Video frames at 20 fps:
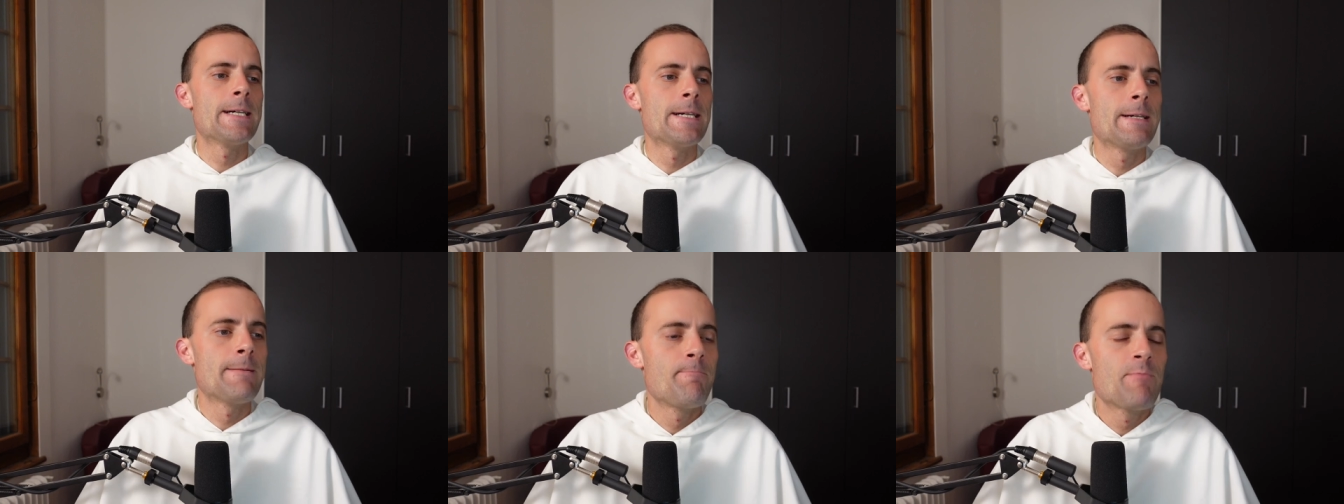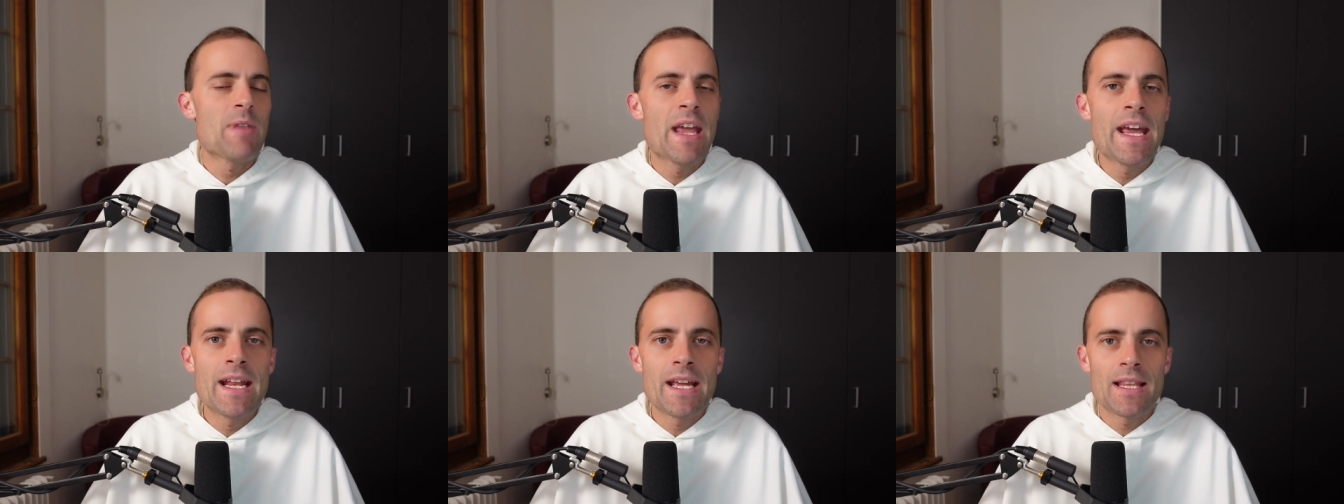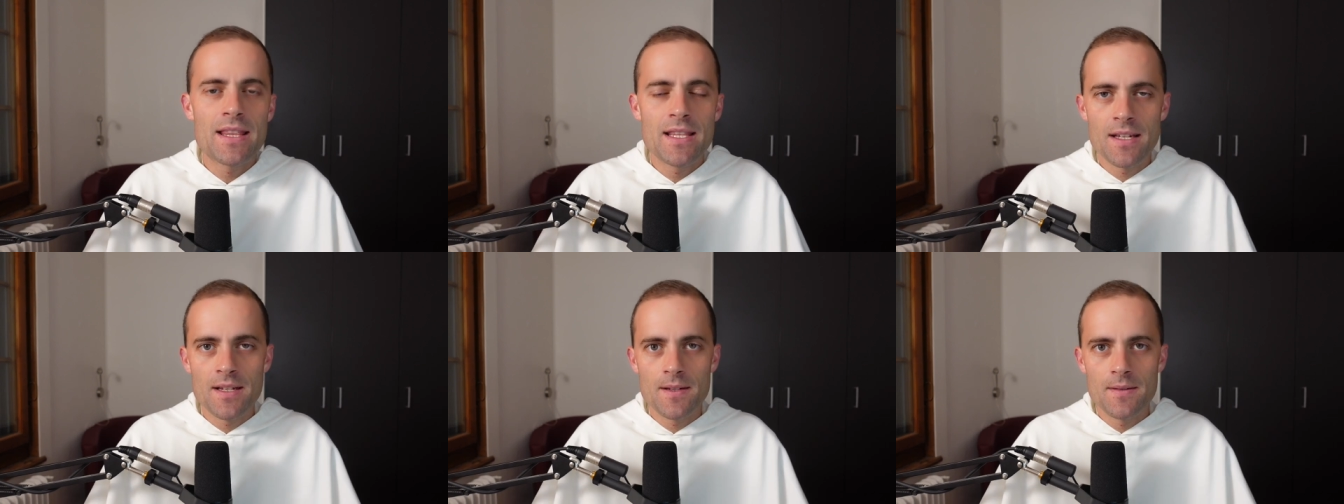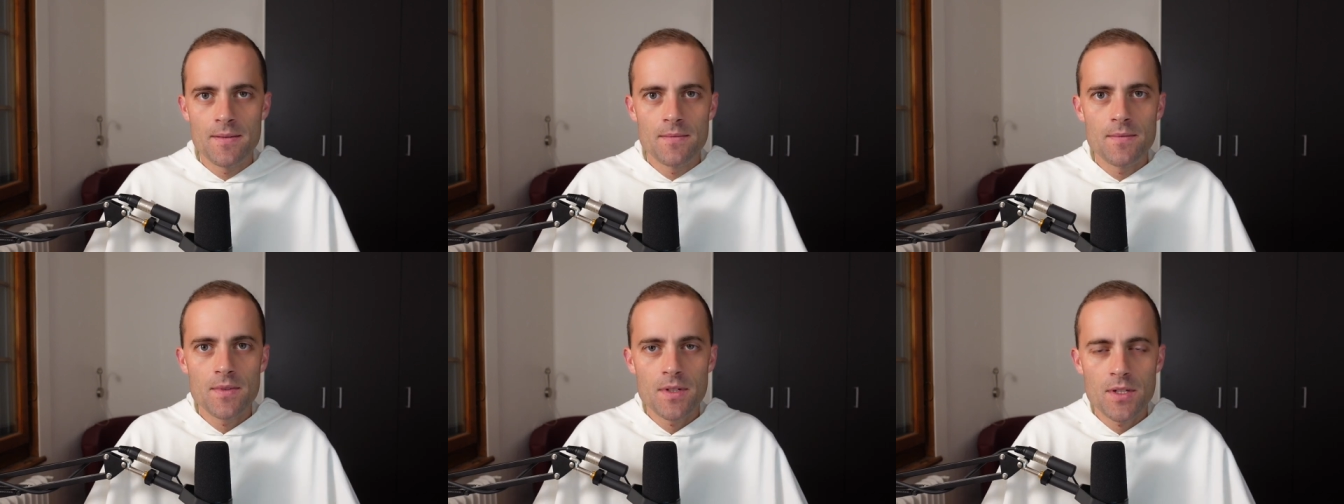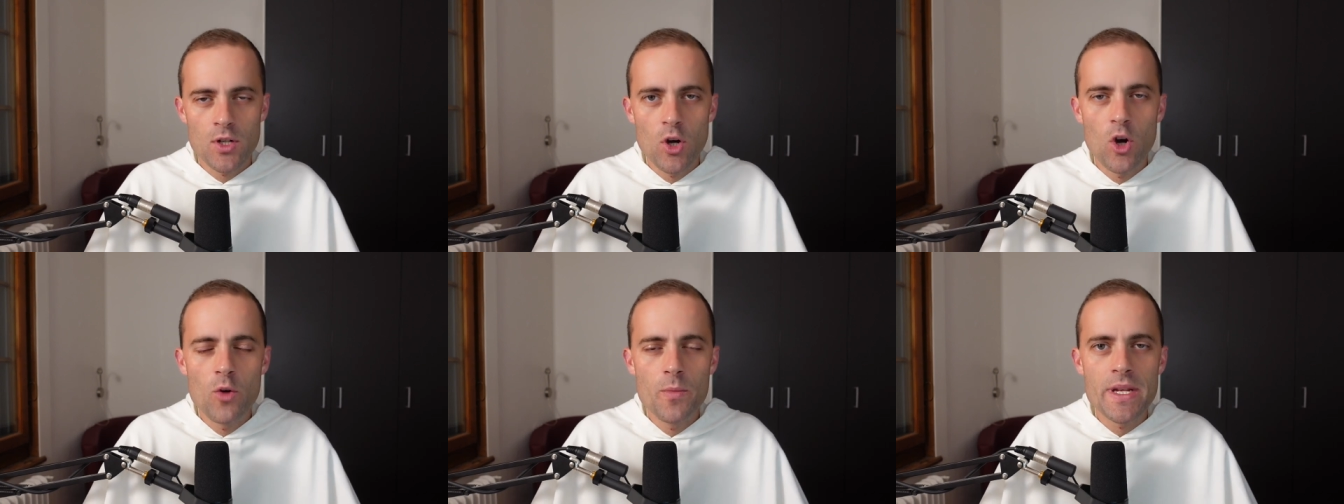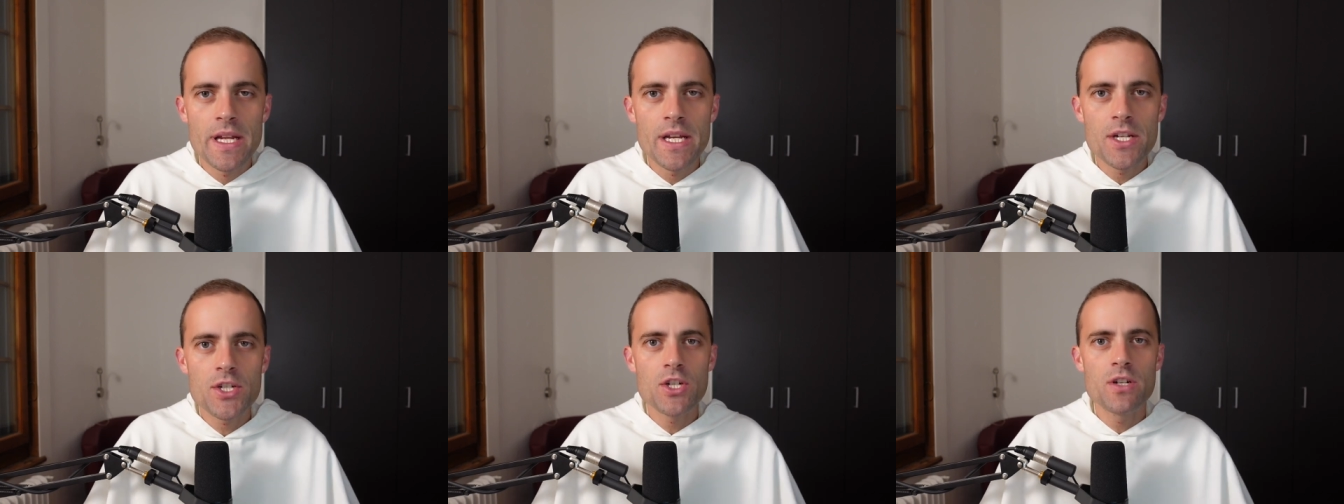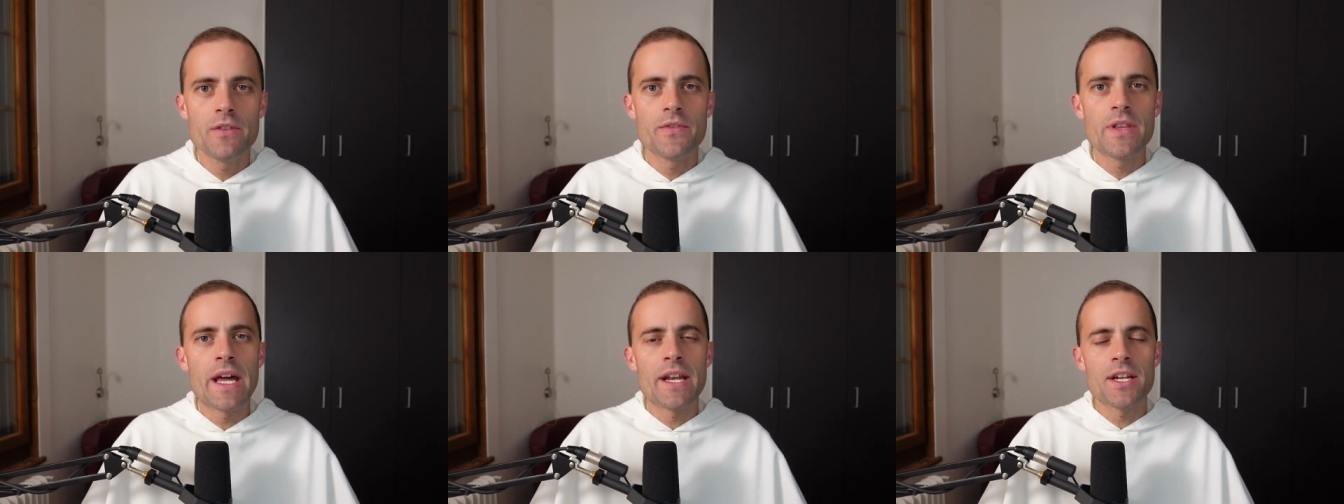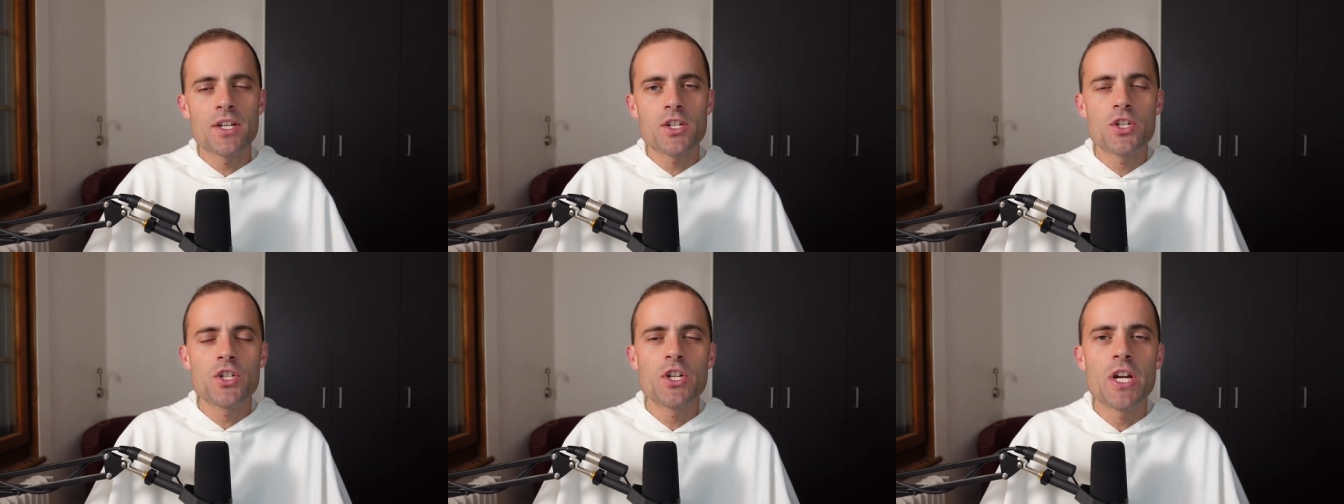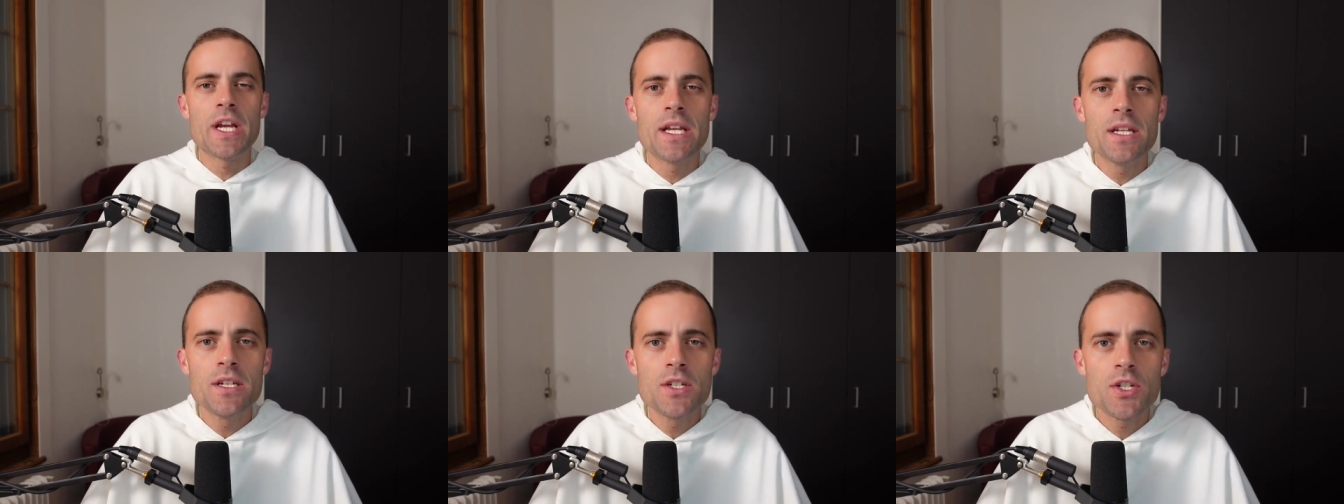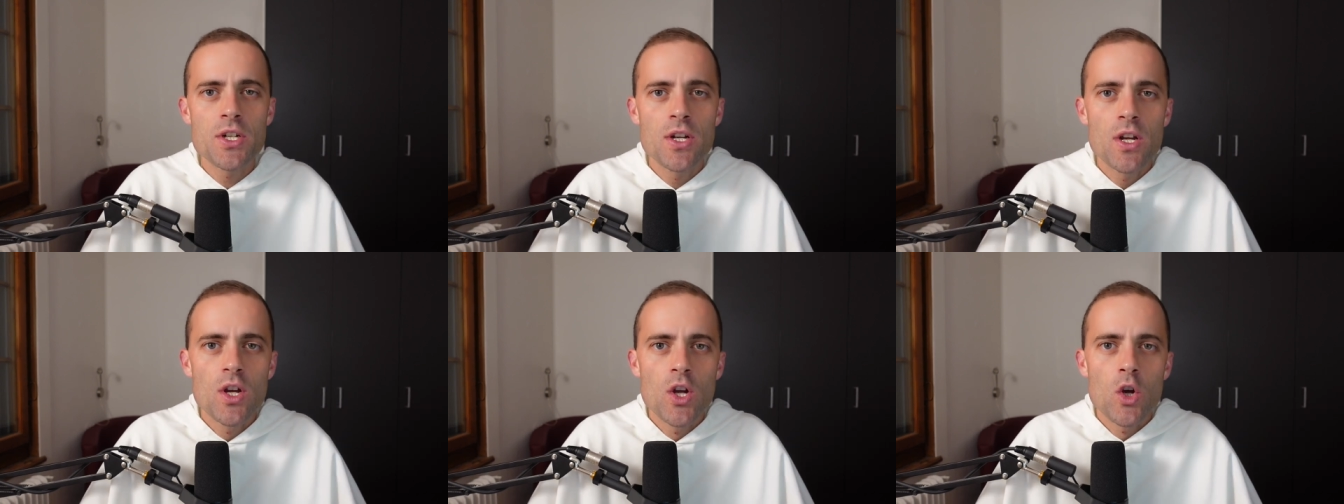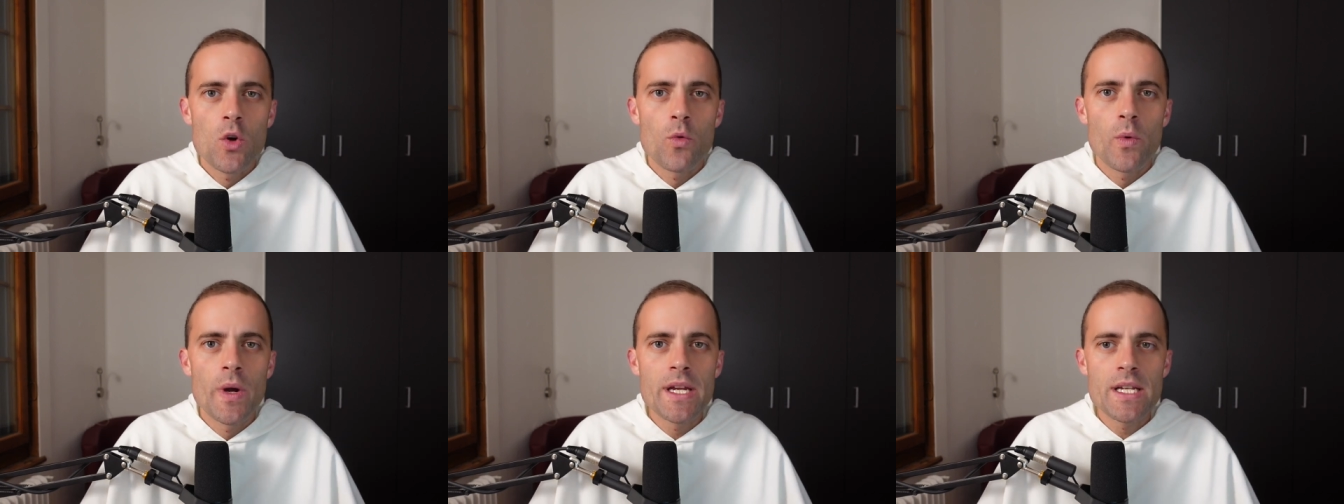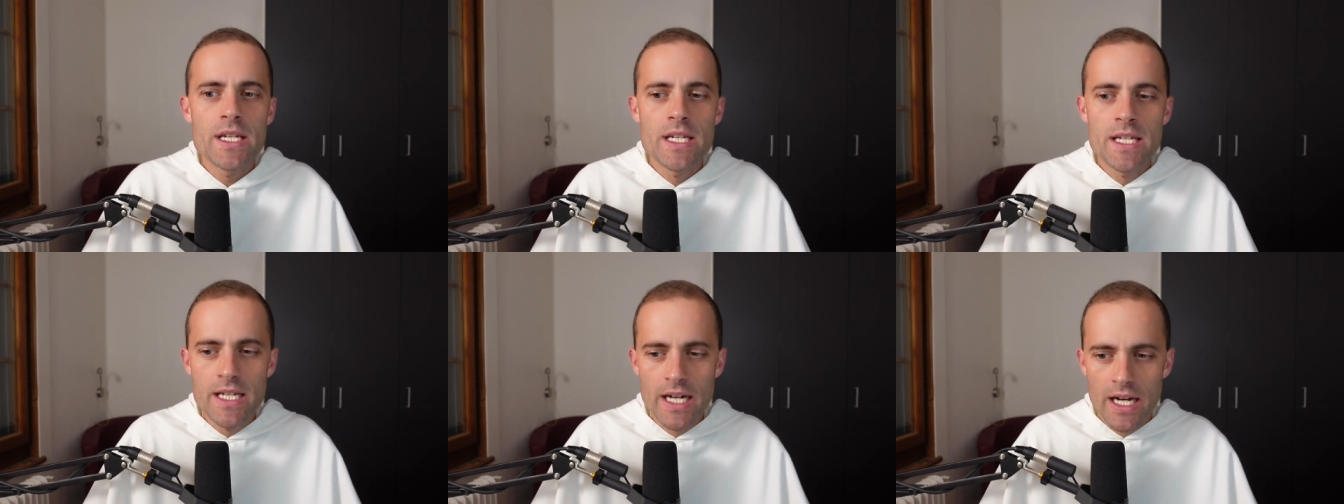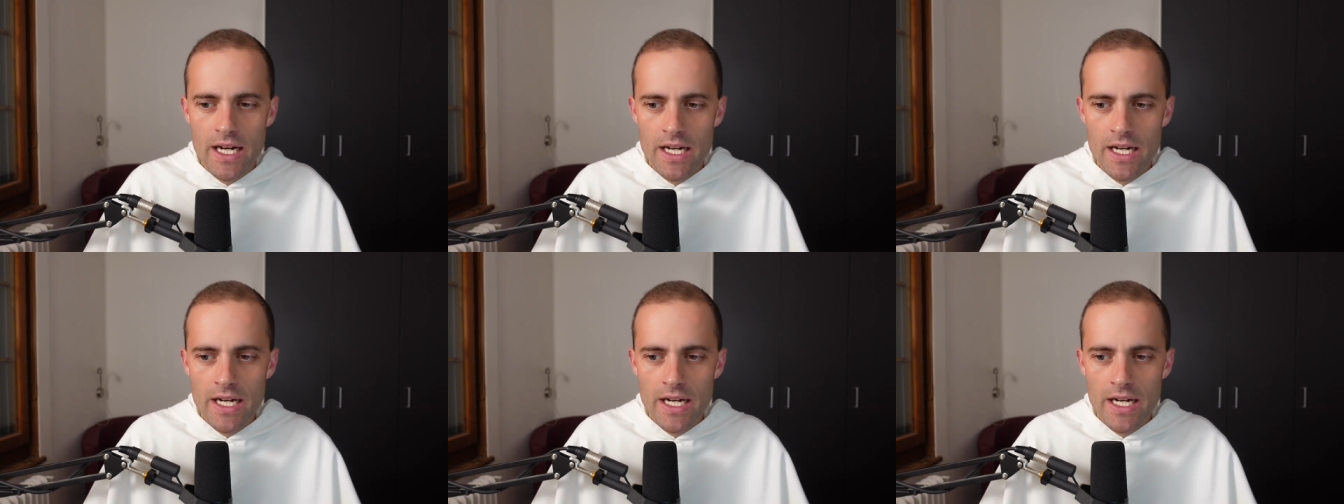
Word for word: Um, and at the culmination of that exchange, right?